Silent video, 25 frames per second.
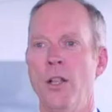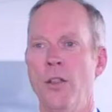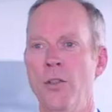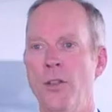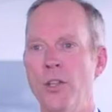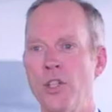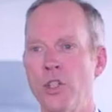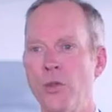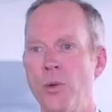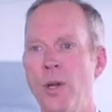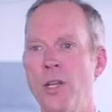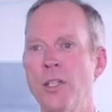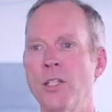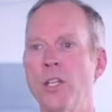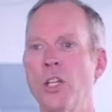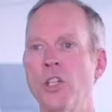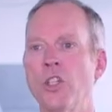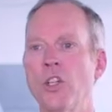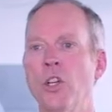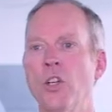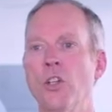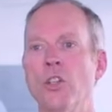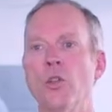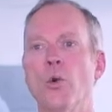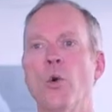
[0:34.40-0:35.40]
This
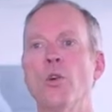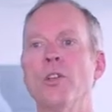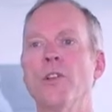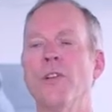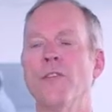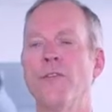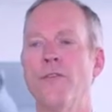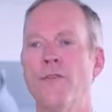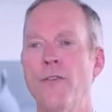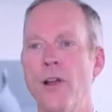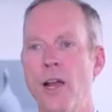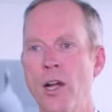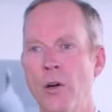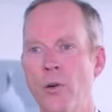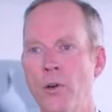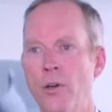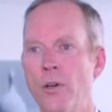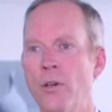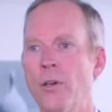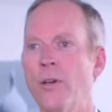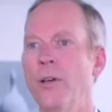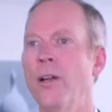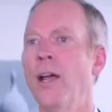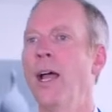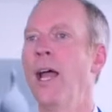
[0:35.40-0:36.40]
transition towards a
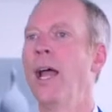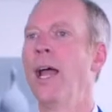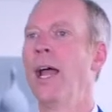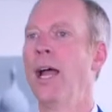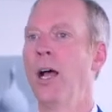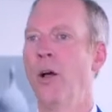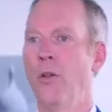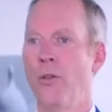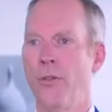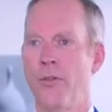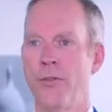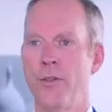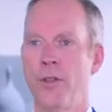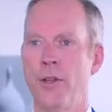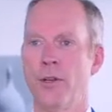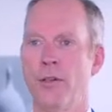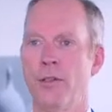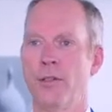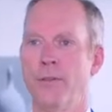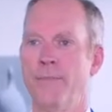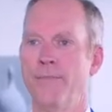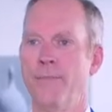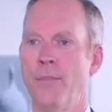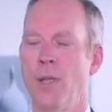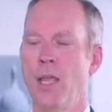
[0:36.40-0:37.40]
fairer,
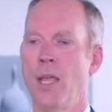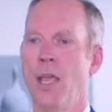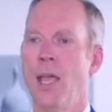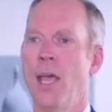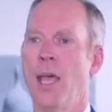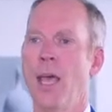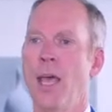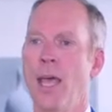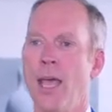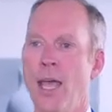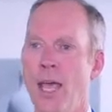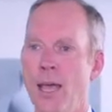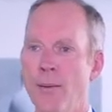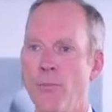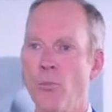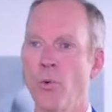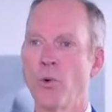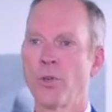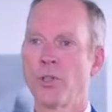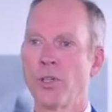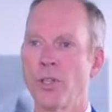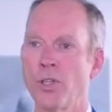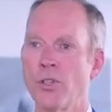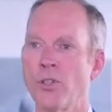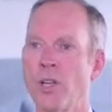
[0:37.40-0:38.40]
healthier, and more
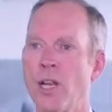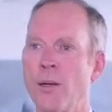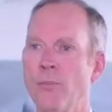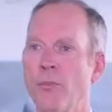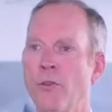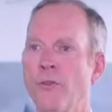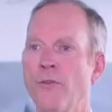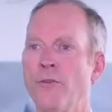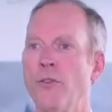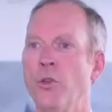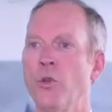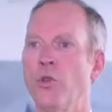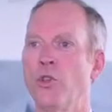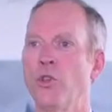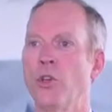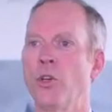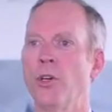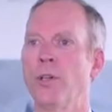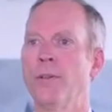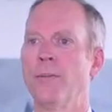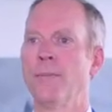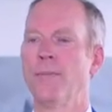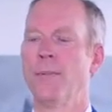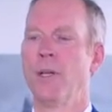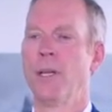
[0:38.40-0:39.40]
sustainable future